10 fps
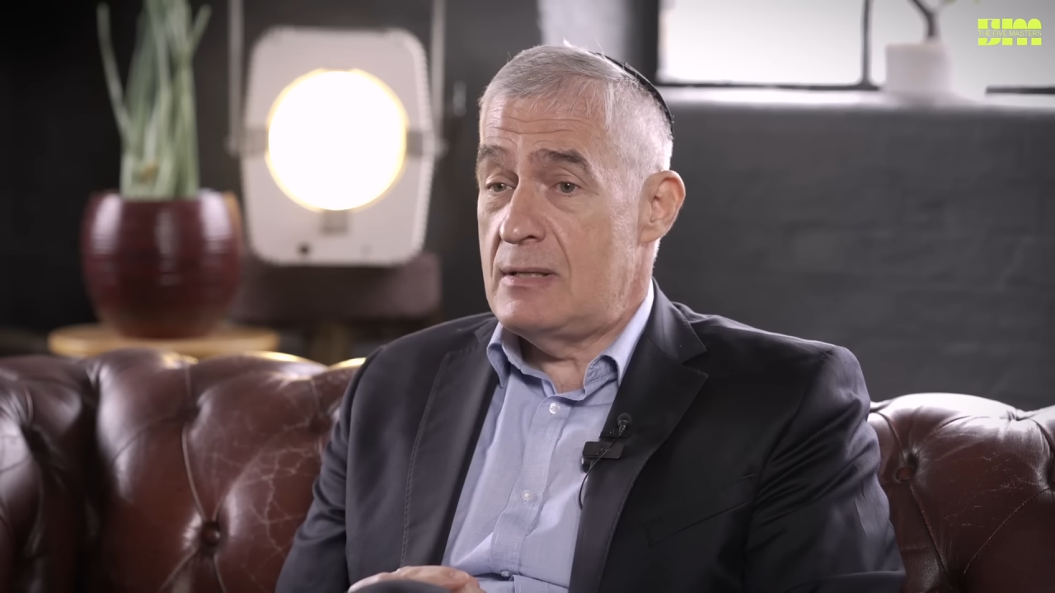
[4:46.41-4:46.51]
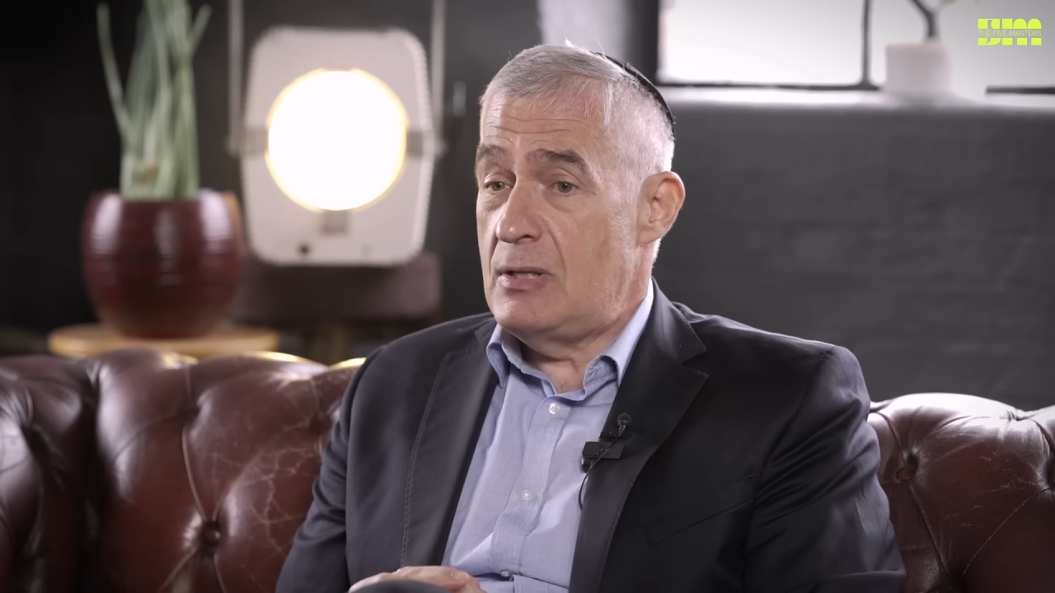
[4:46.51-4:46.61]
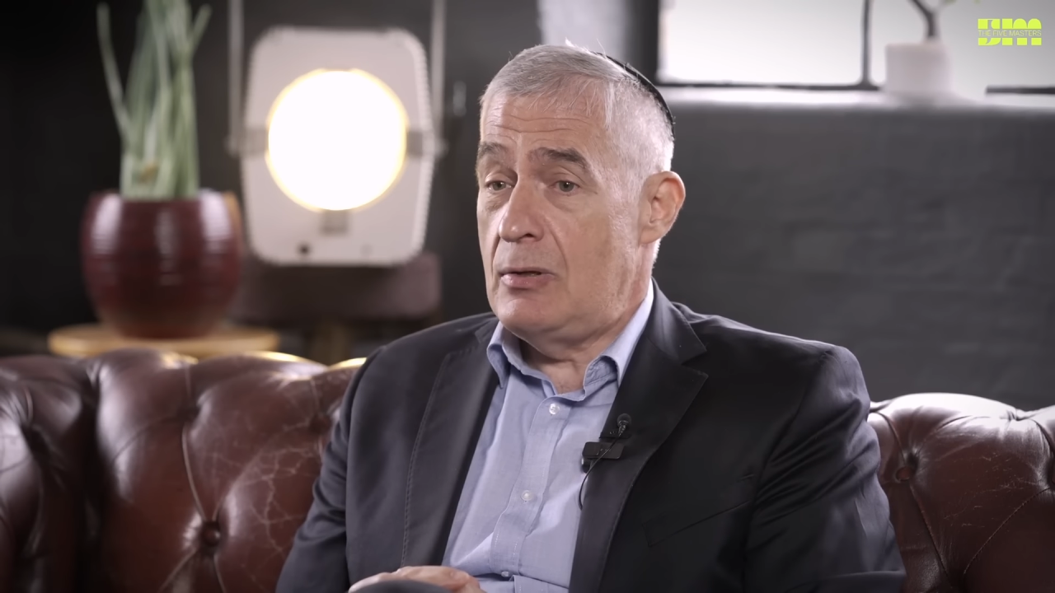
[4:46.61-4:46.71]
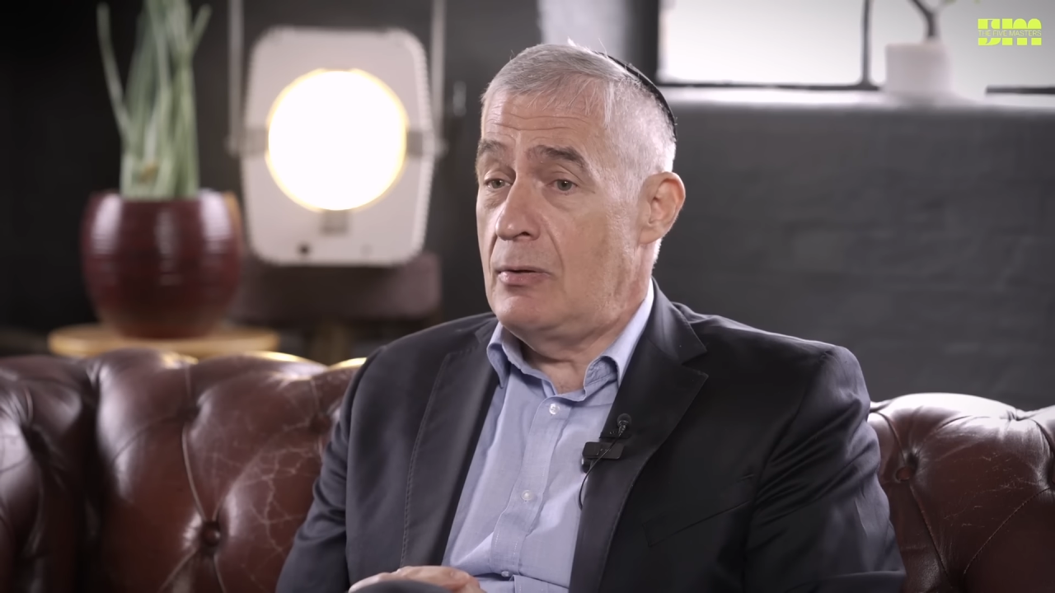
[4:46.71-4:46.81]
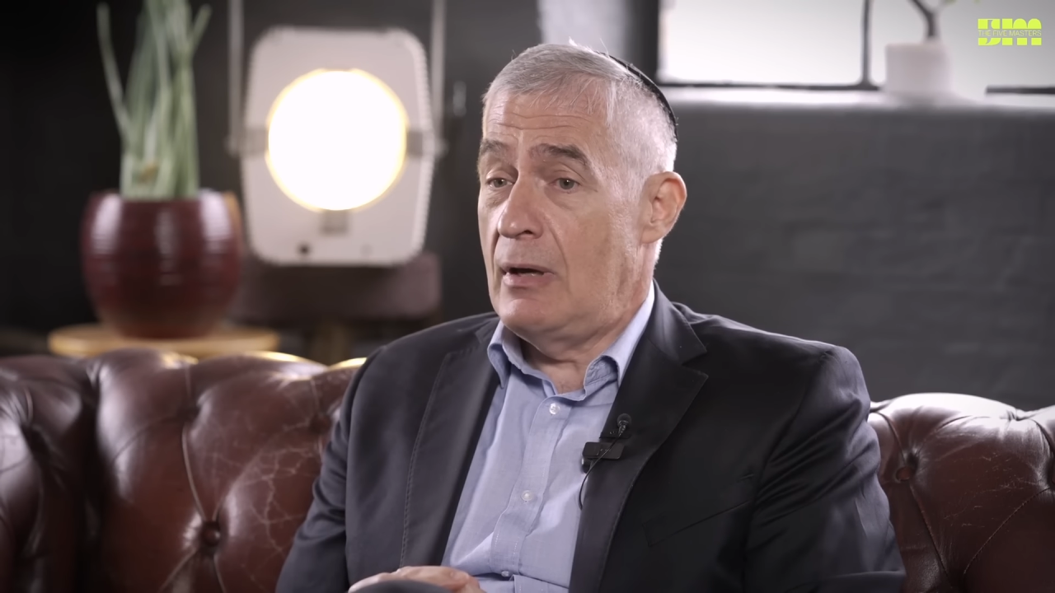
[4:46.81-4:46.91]

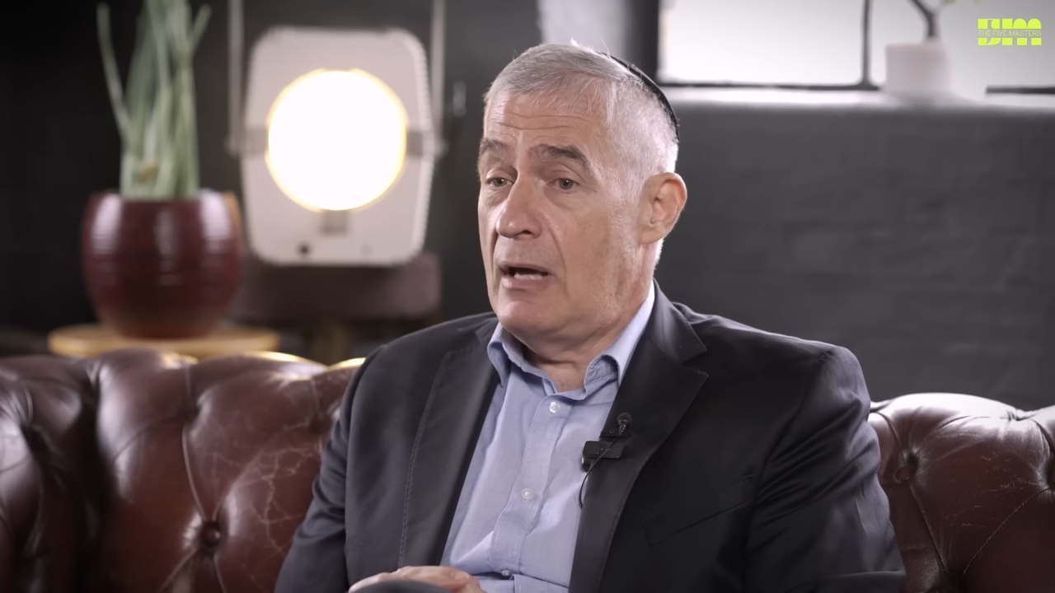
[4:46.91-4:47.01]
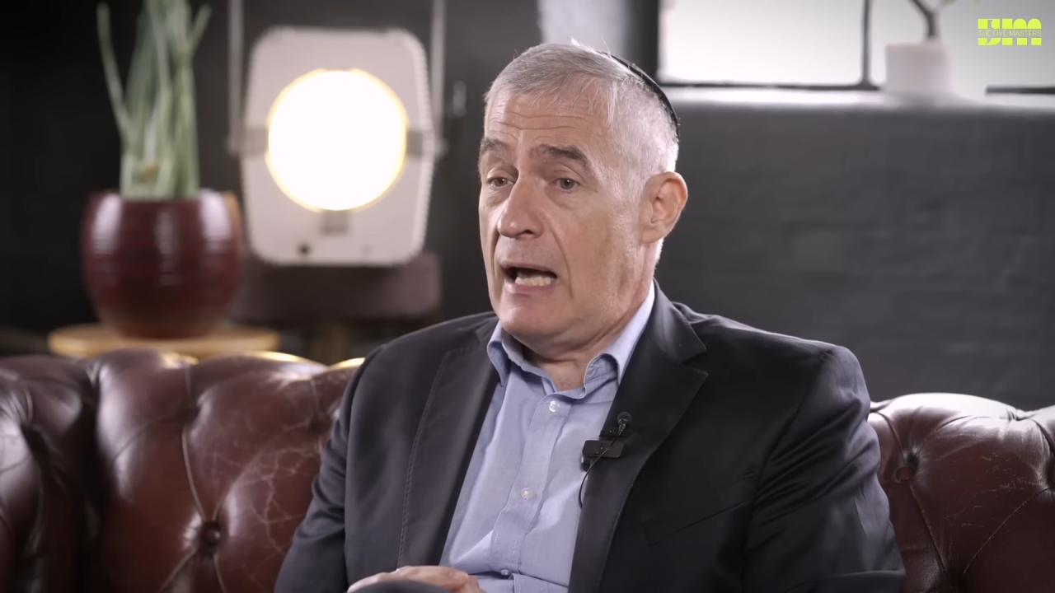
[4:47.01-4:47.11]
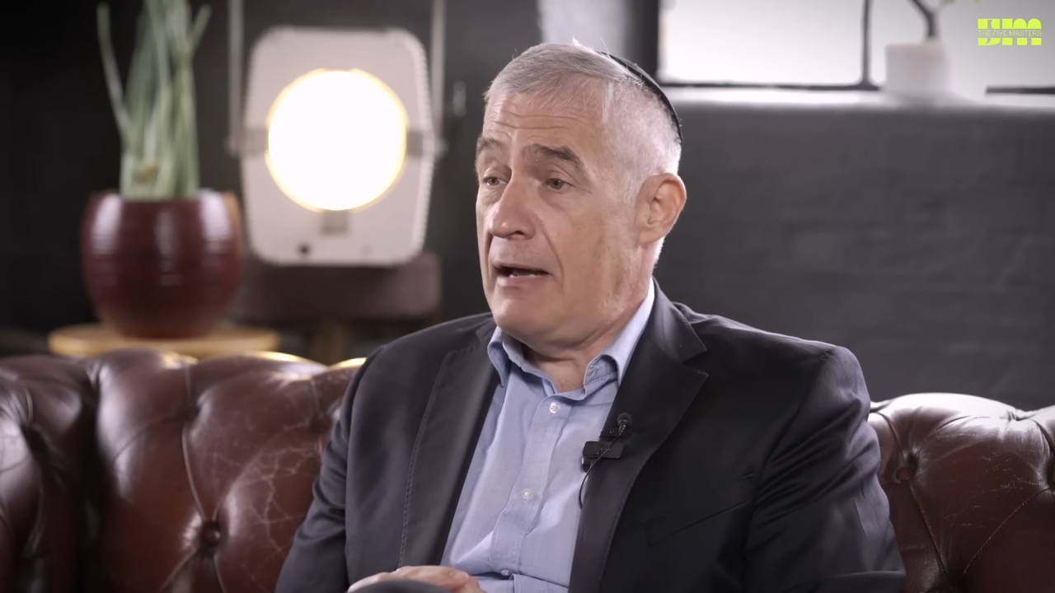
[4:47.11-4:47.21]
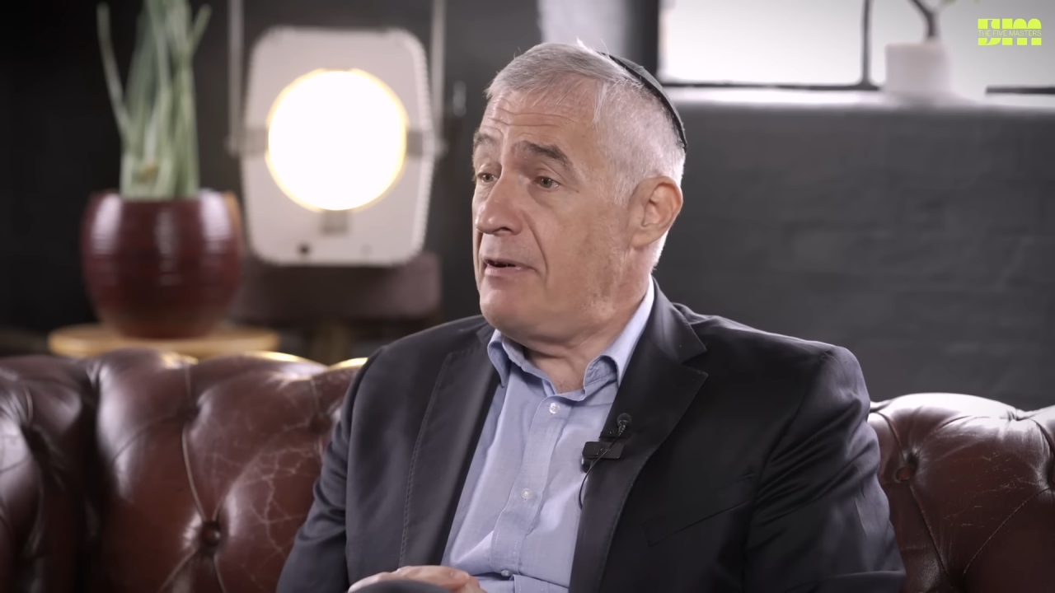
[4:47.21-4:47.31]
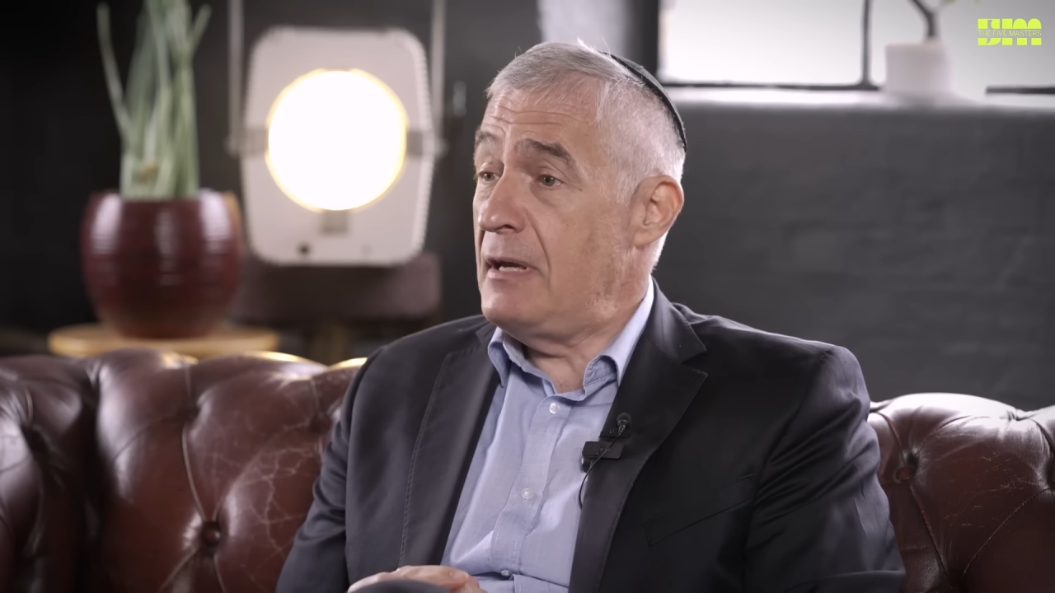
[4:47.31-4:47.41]
as you
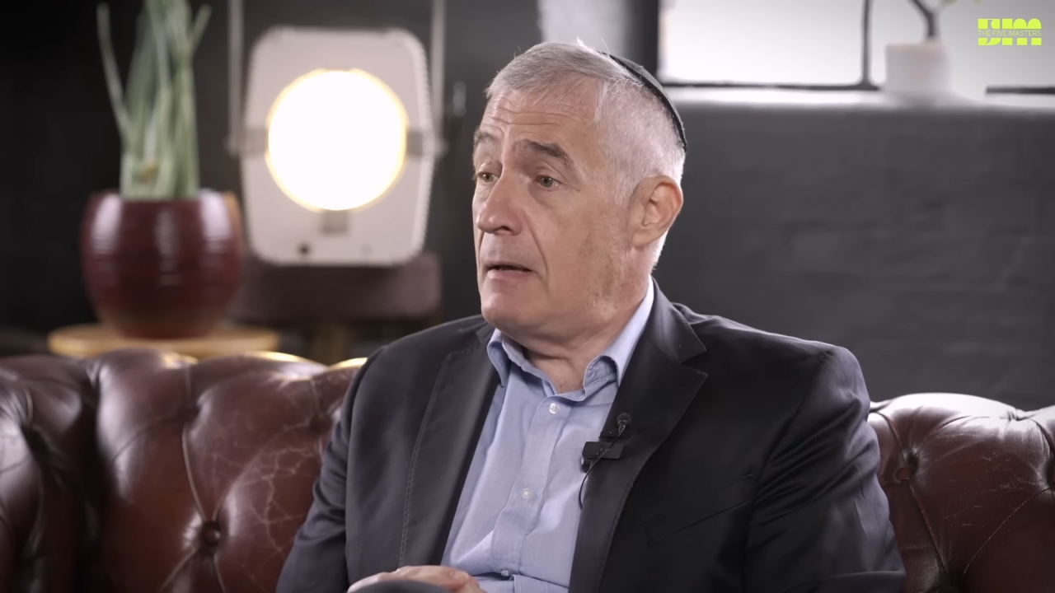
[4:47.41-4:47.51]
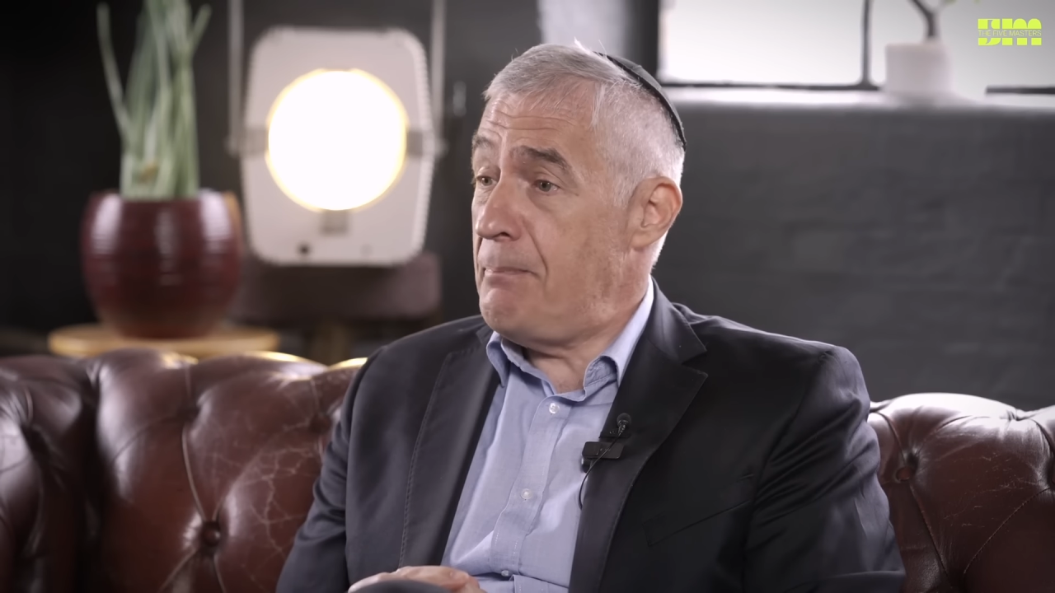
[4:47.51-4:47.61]
having a